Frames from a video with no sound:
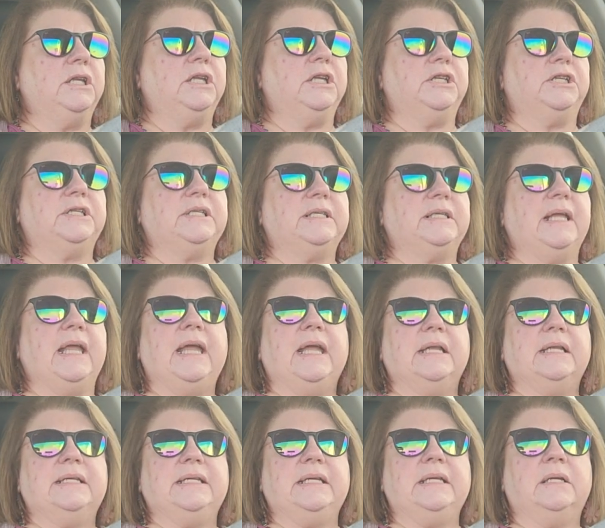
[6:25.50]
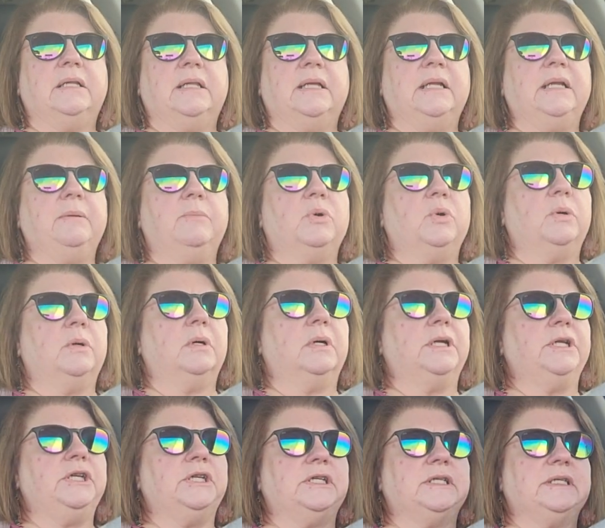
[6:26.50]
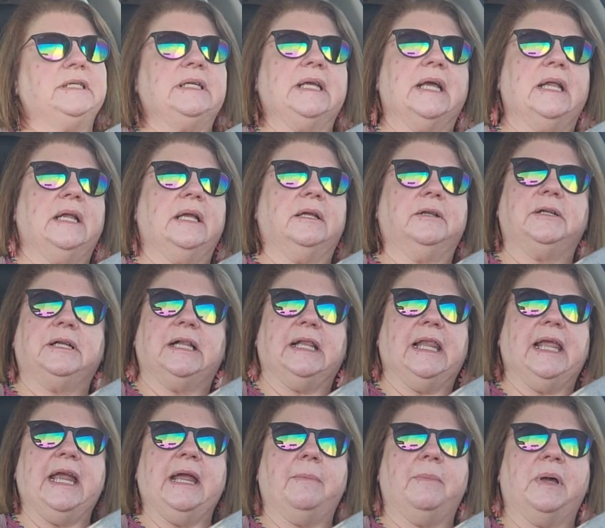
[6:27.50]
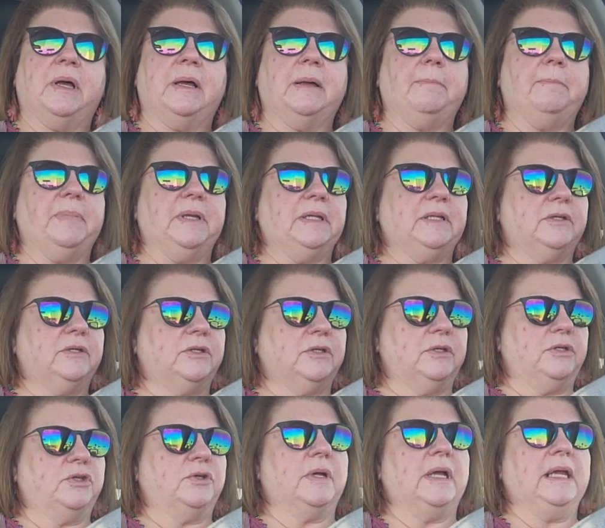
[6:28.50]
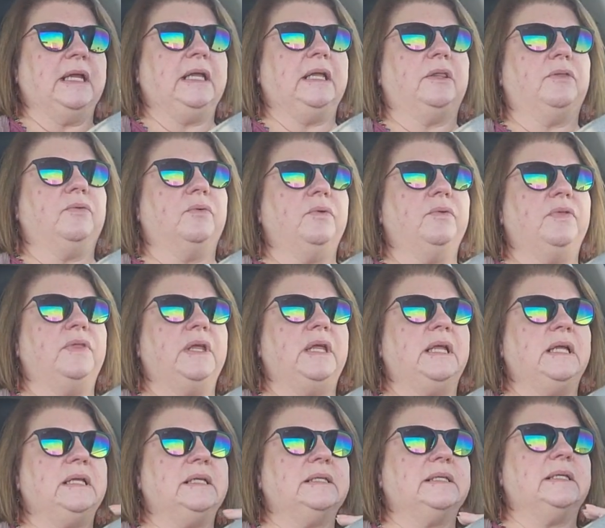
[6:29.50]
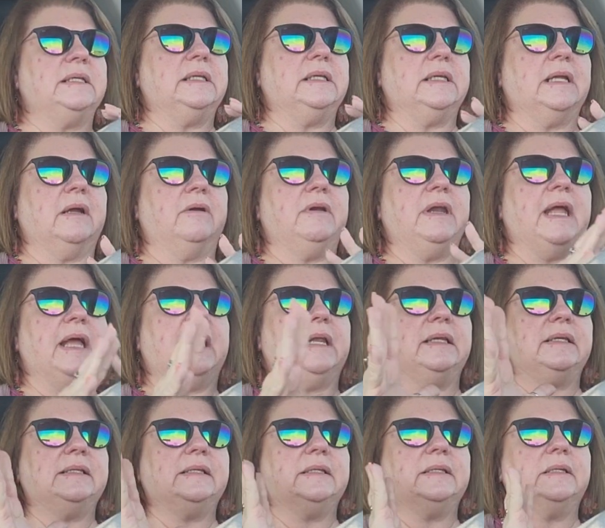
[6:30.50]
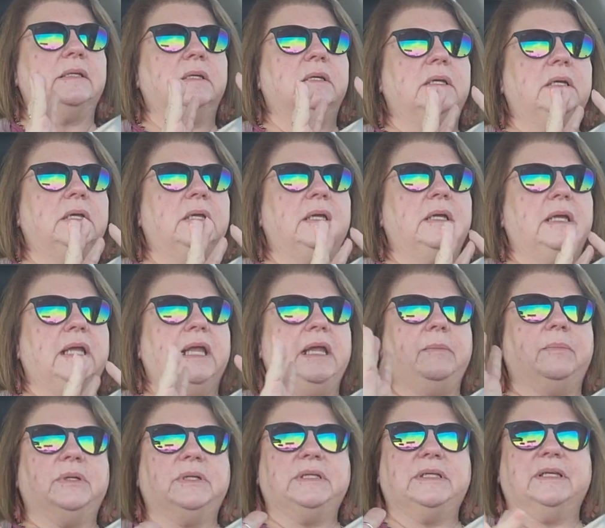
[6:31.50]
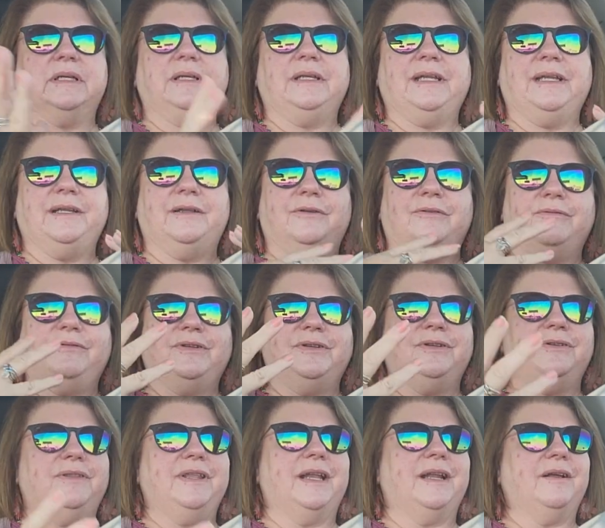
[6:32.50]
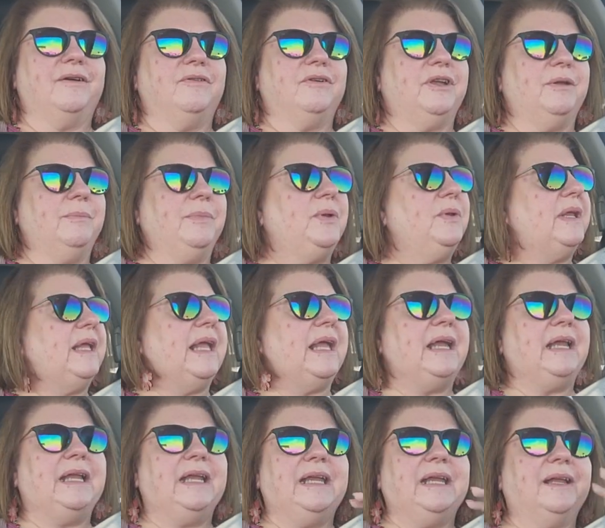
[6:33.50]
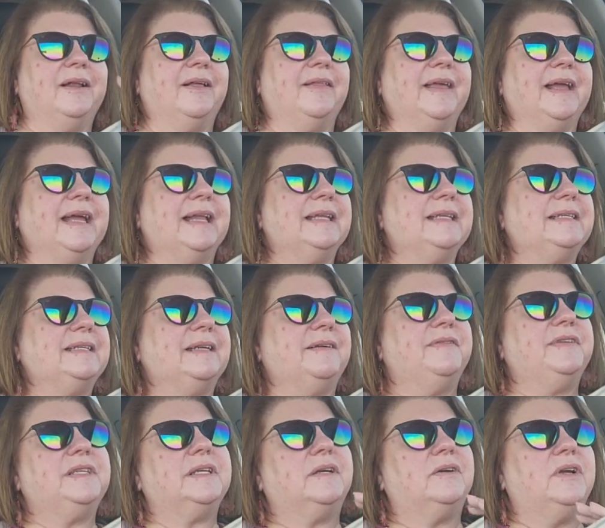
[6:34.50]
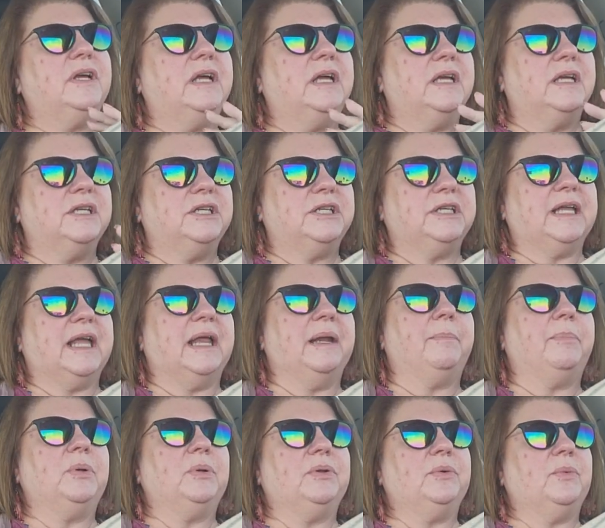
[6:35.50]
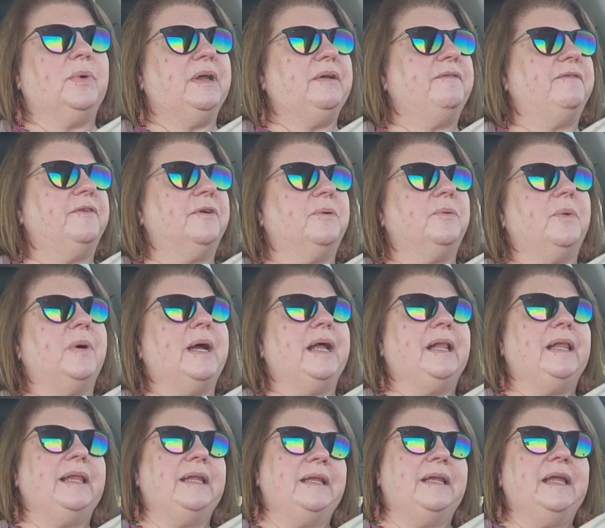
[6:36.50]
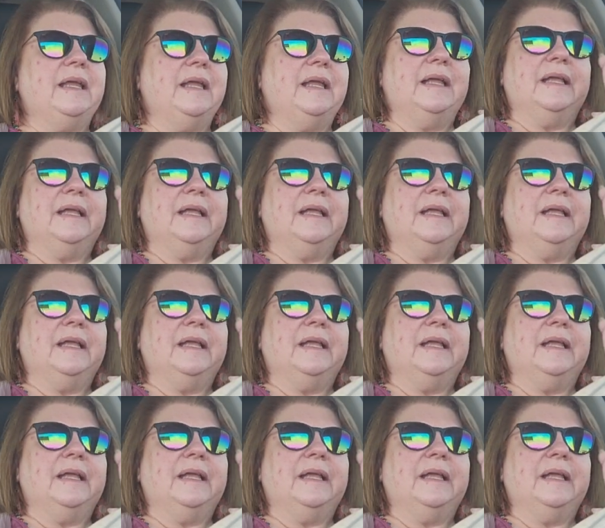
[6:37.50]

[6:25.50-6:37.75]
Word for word: you just can't deal anymore and you just kind of clam up and try and get through things and are not able to, you know, do that whole communicating and all that kind of stuff. So she kind of pulled away for a while and